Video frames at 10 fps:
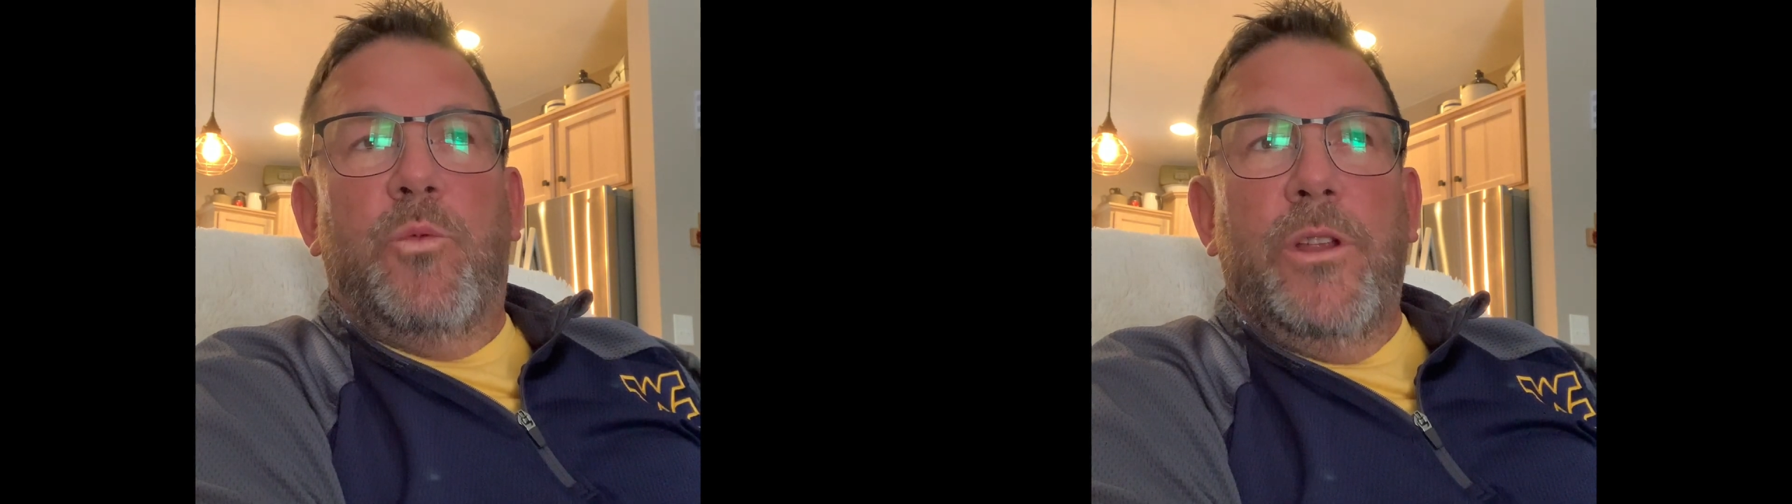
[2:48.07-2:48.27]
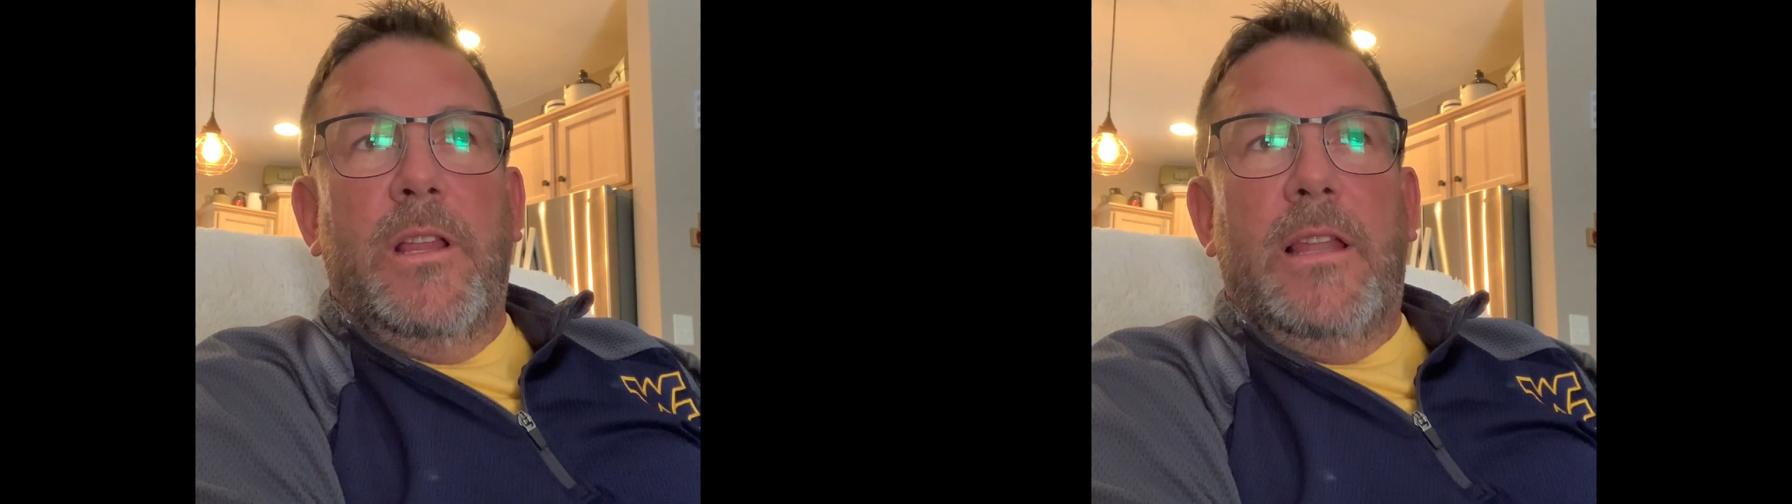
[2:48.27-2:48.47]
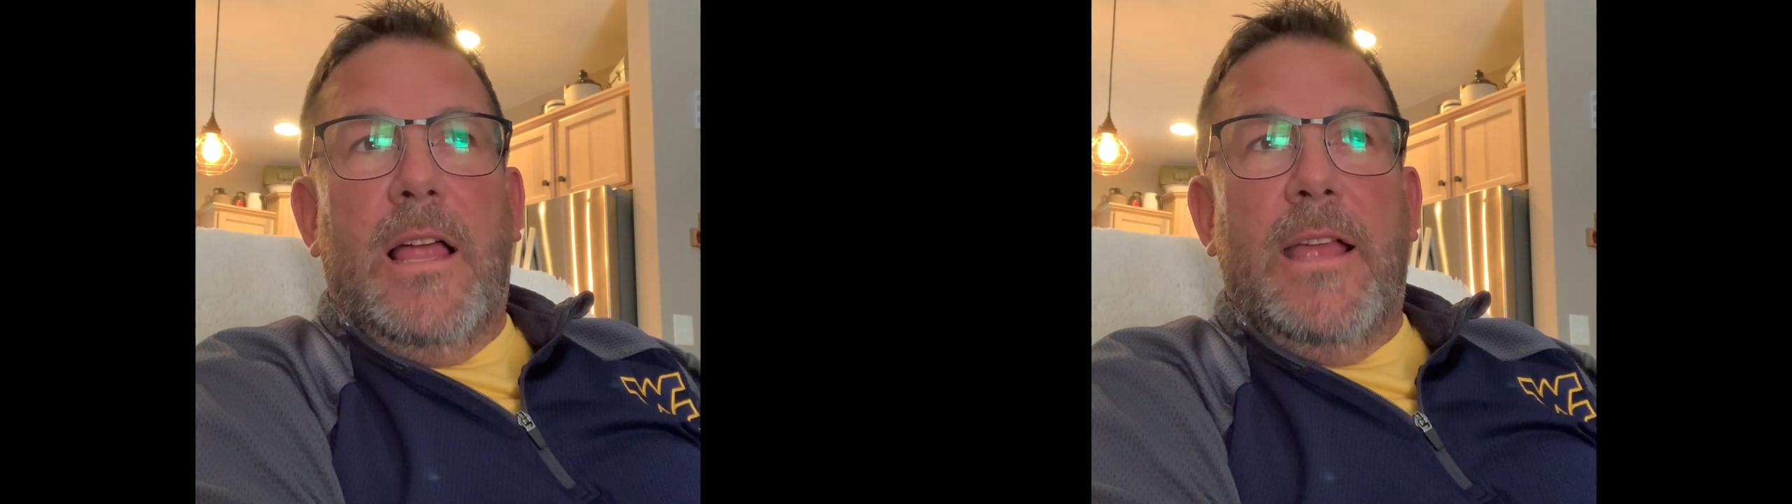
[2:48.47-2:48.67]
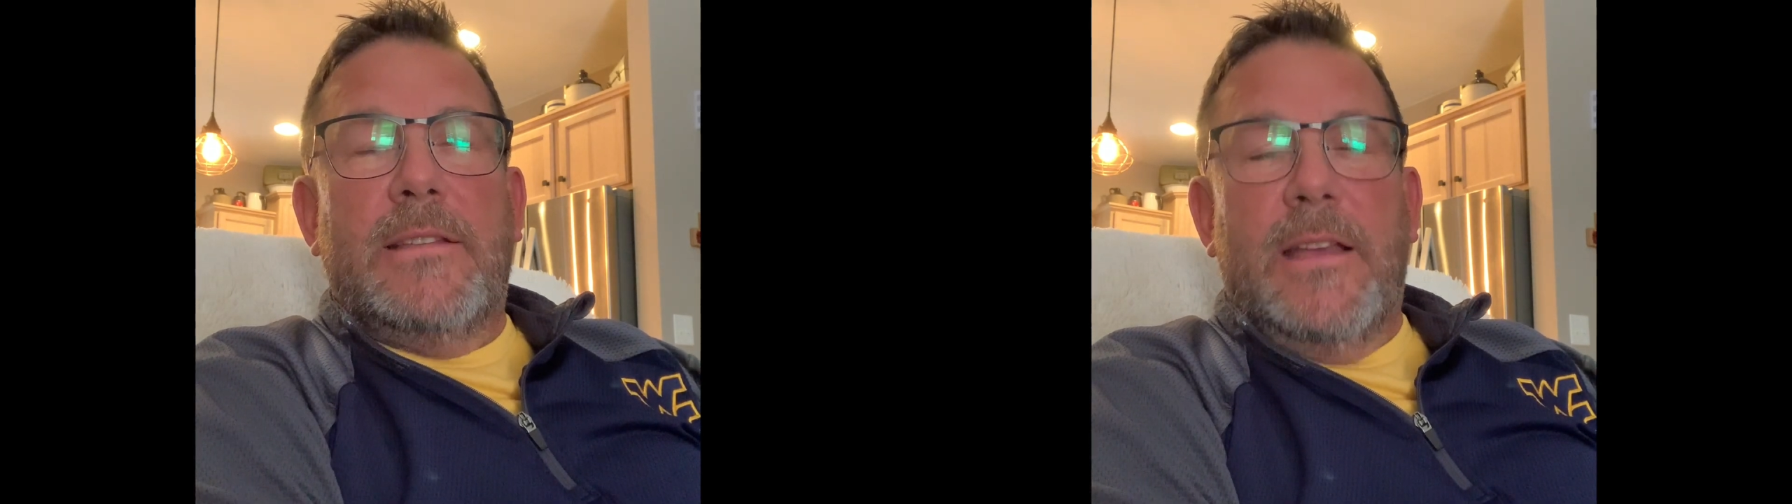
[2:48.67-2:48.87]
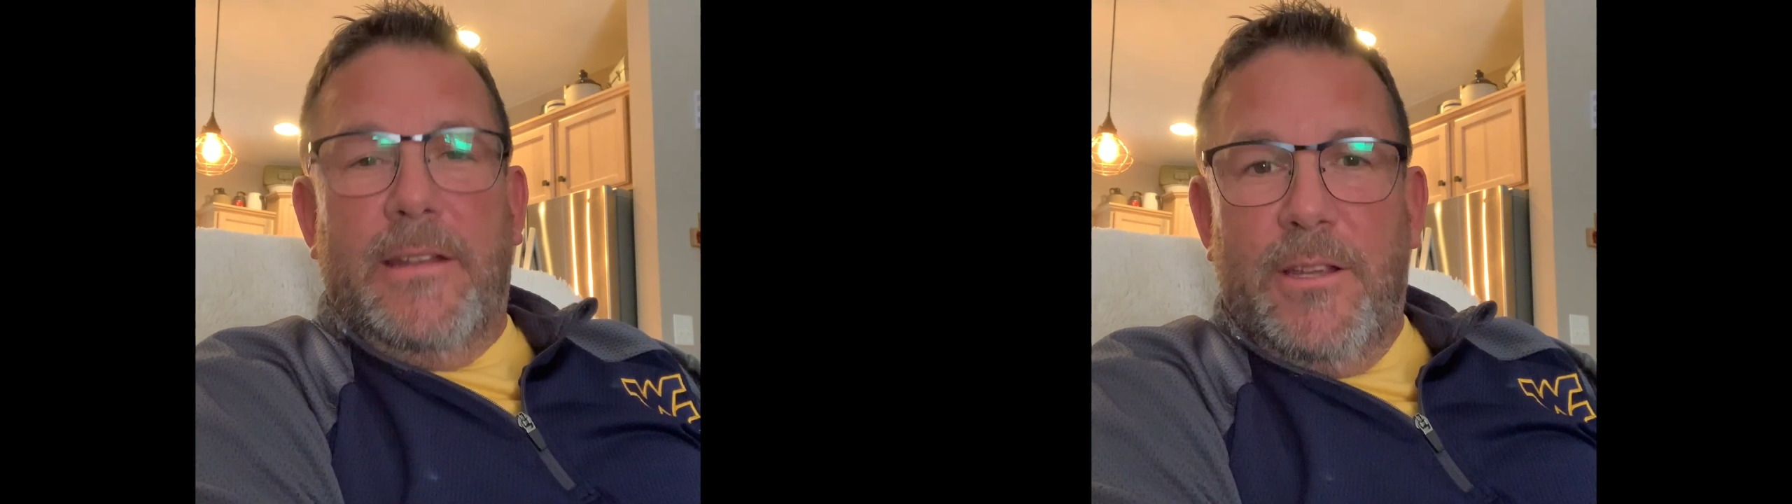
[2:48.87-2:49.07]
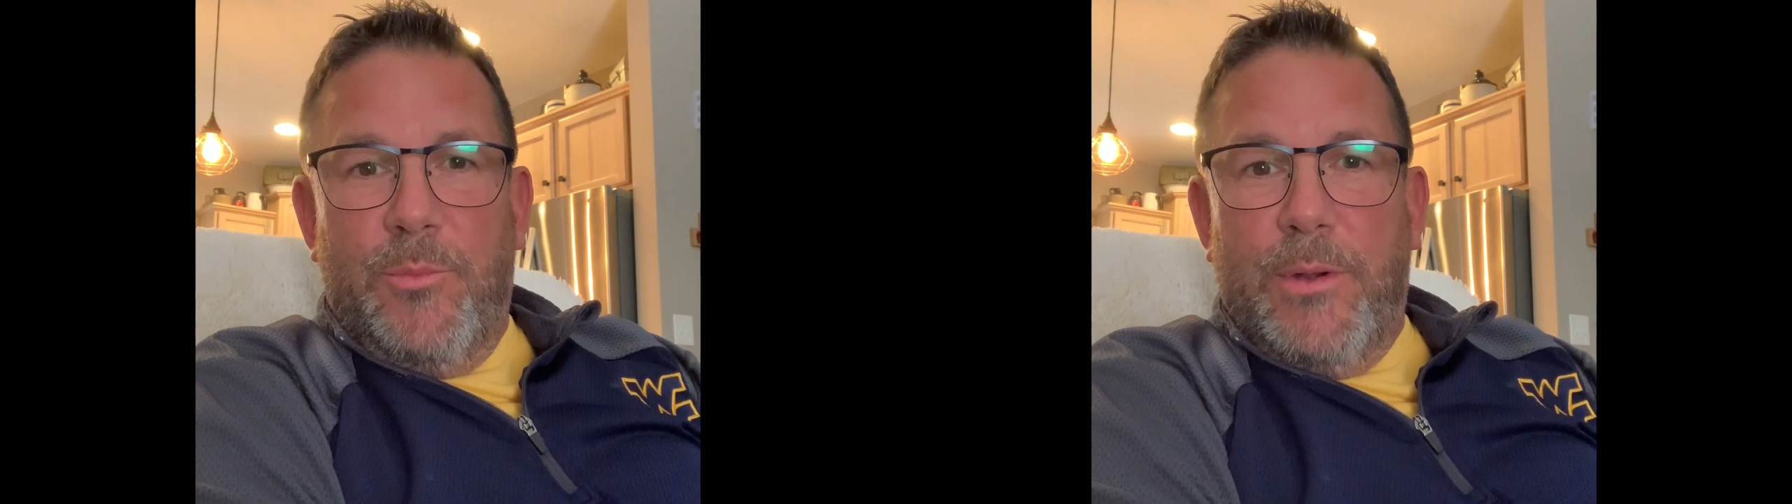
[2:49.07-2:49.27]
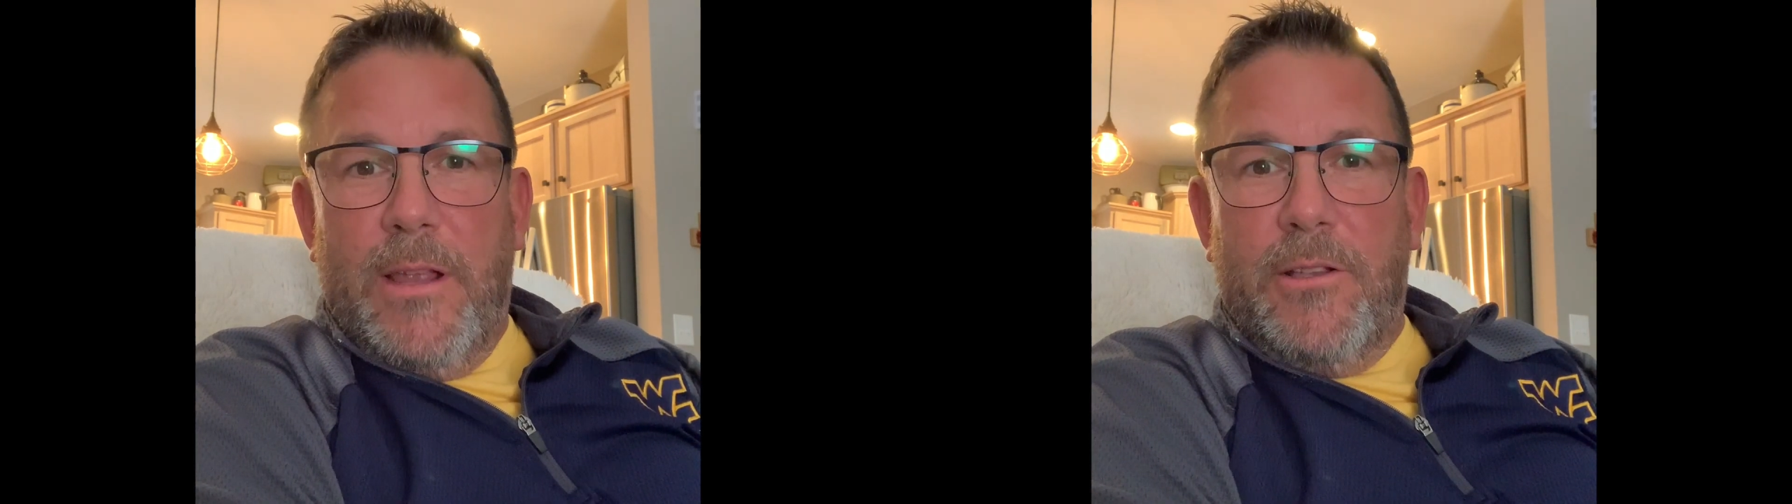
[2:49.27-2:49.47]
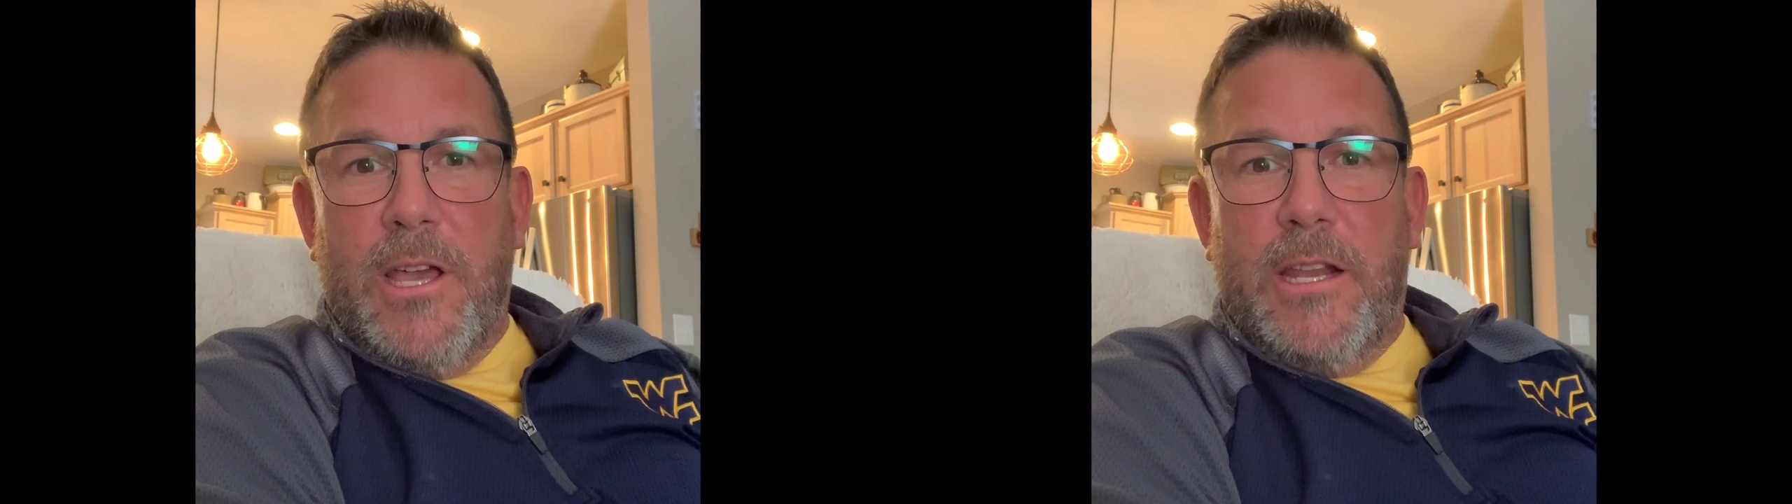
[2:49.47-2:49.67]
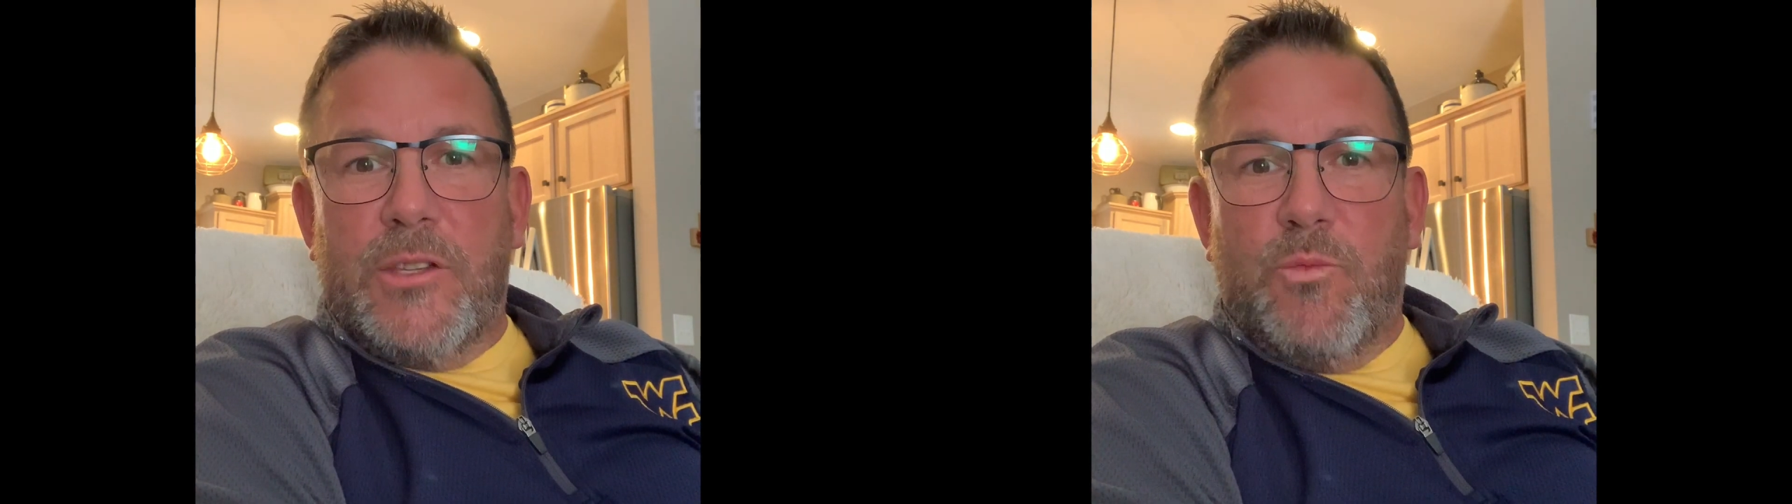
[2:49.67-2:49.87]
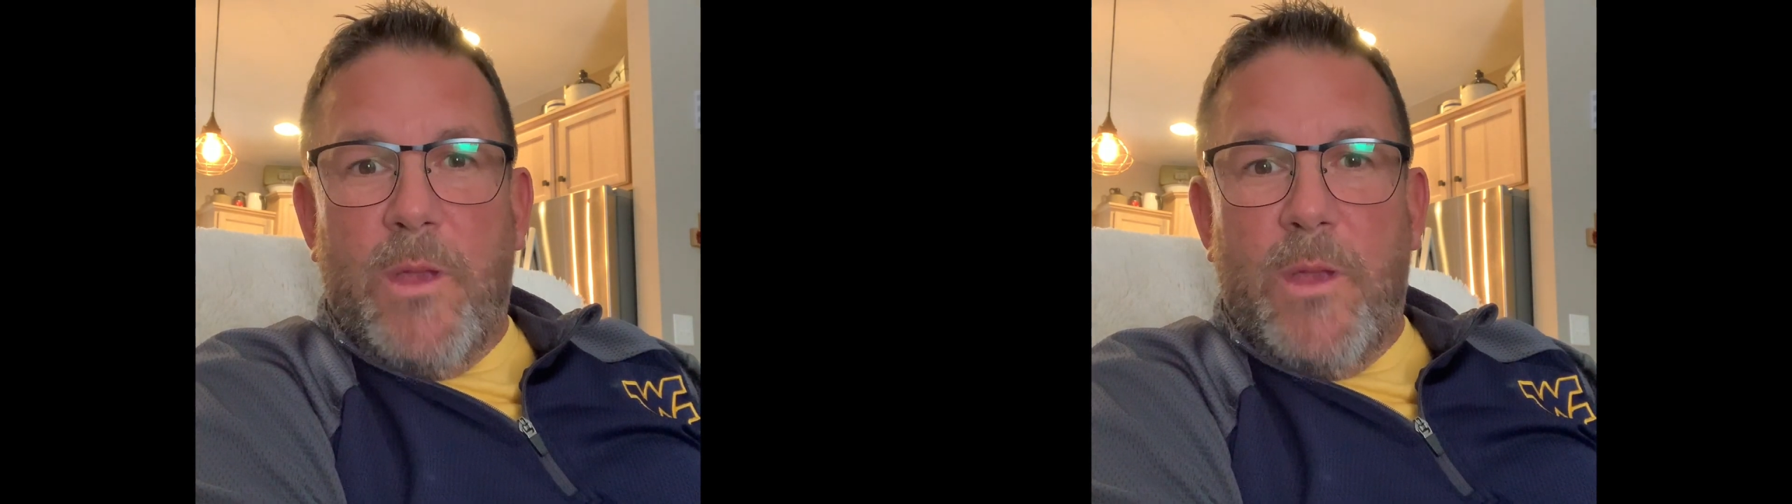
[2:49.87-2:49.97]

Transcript: really liked how Neal Brown got us